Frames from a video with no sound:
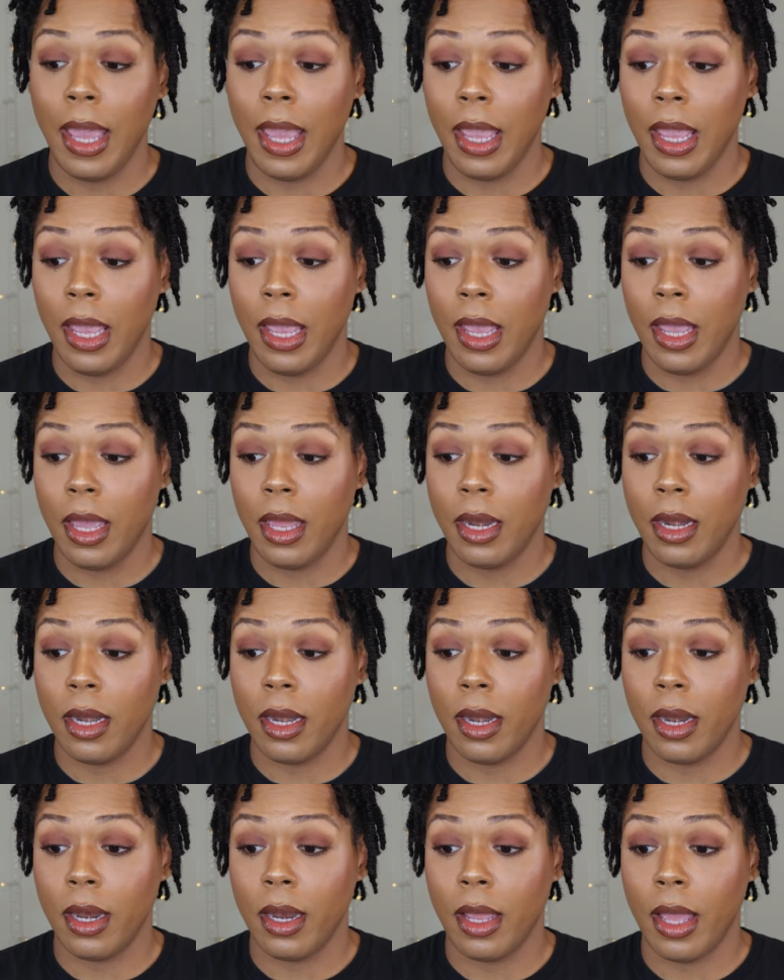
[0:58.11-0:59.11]
And
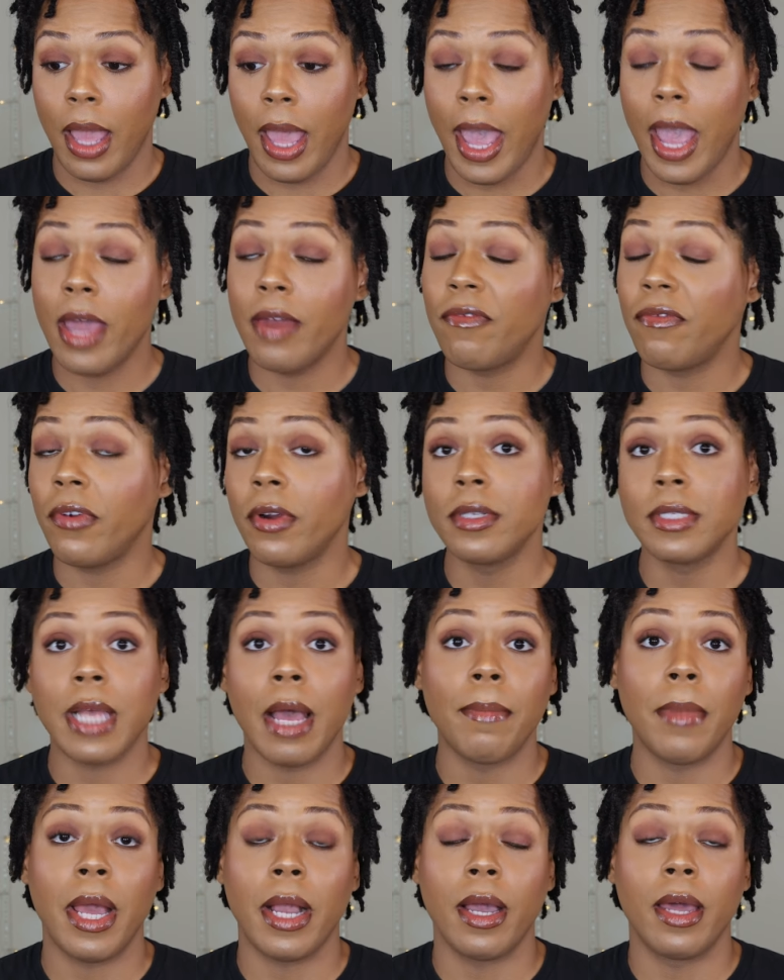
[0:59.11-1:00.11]
at first,
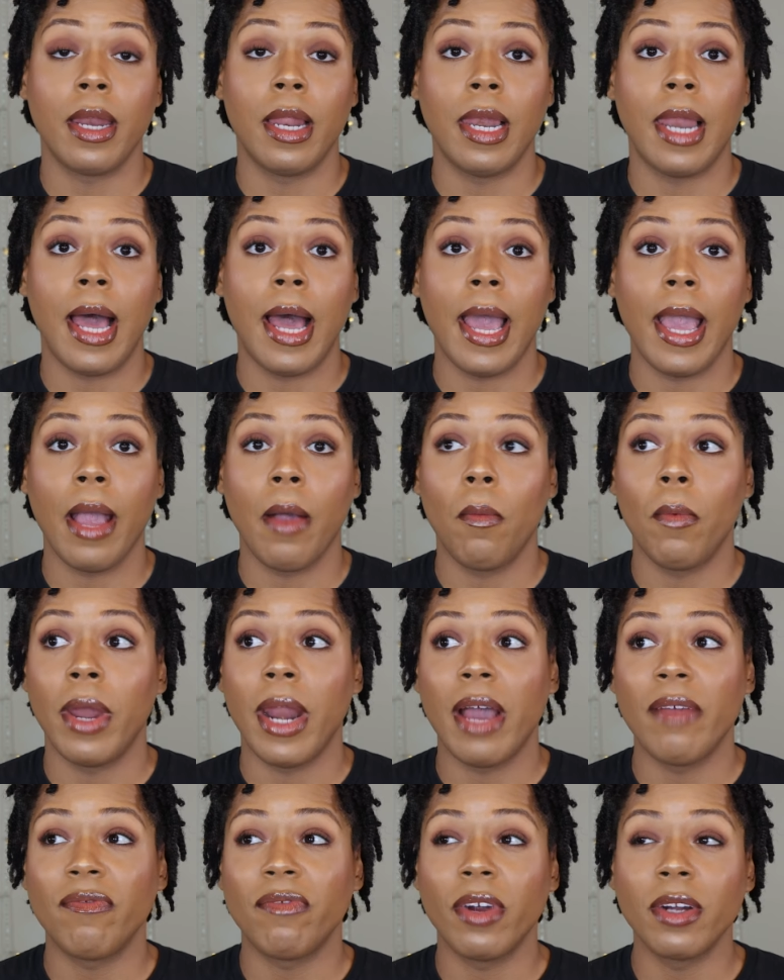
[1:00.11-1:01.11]
I'm not gonna lie,
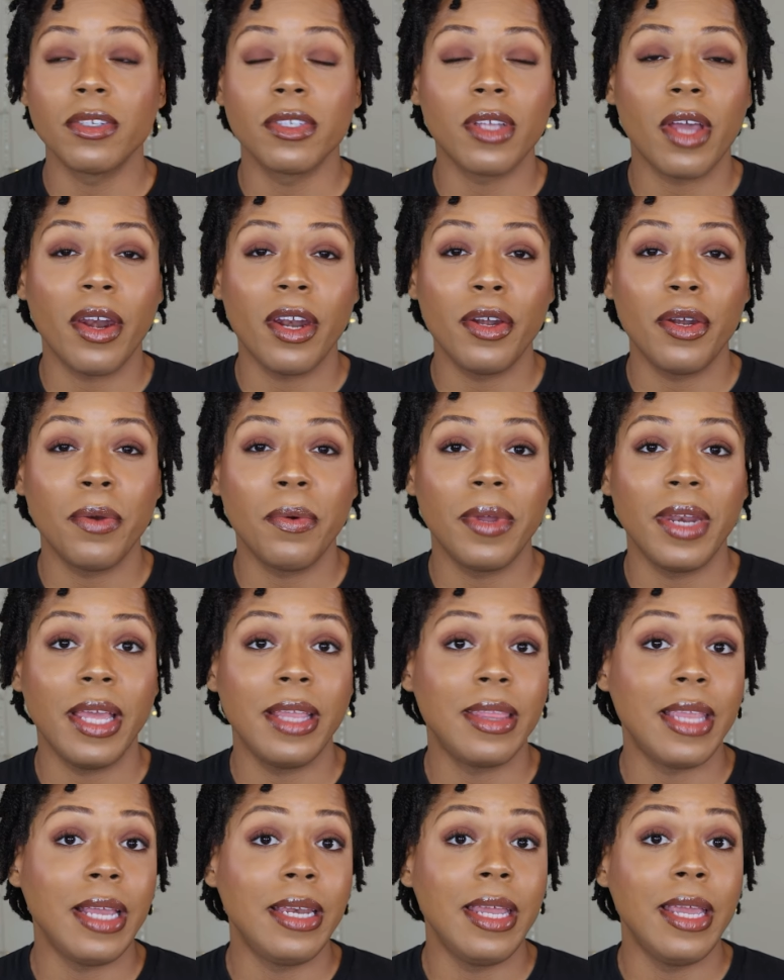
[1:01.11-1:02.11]
when I first started doing
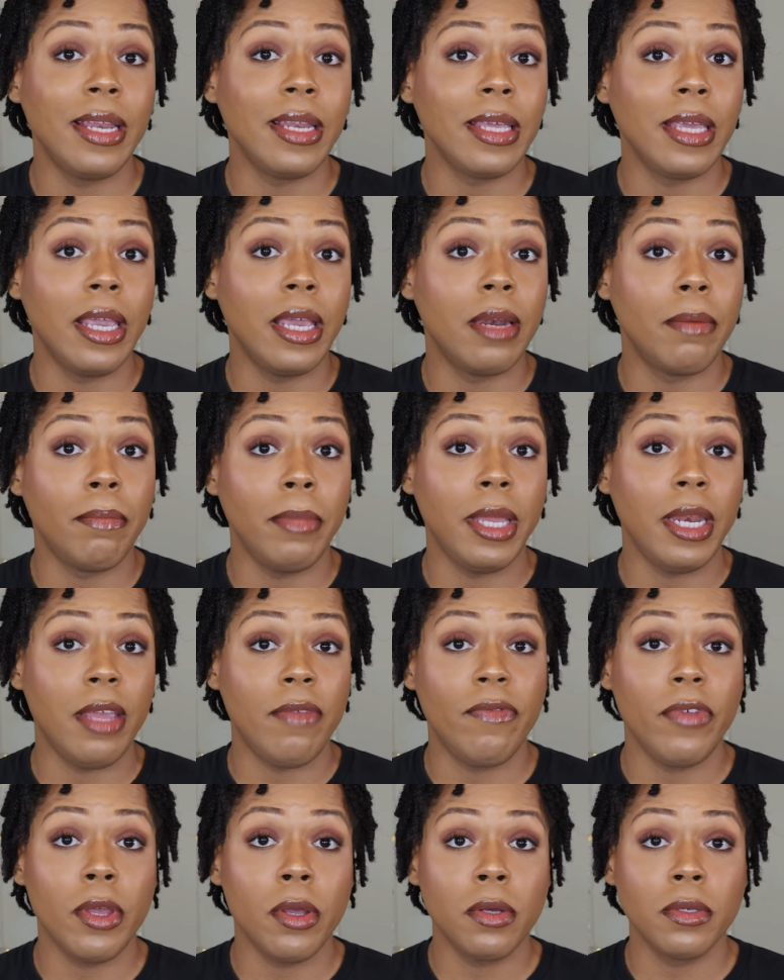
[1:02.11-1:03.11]
it, they didn't get
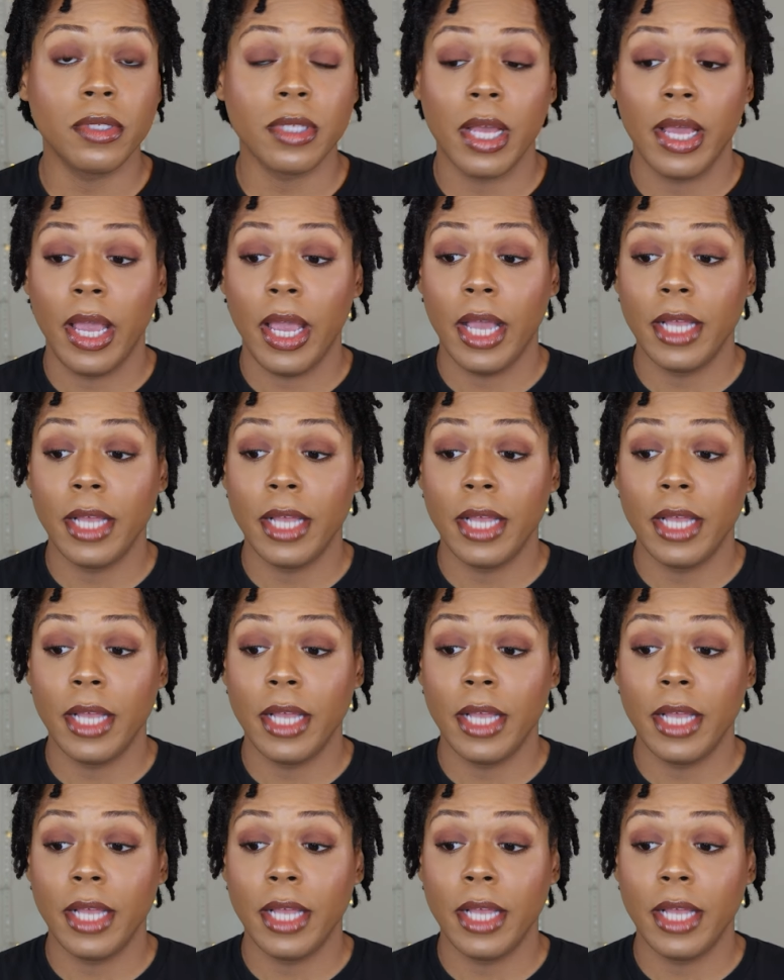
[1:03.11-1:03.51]
many views.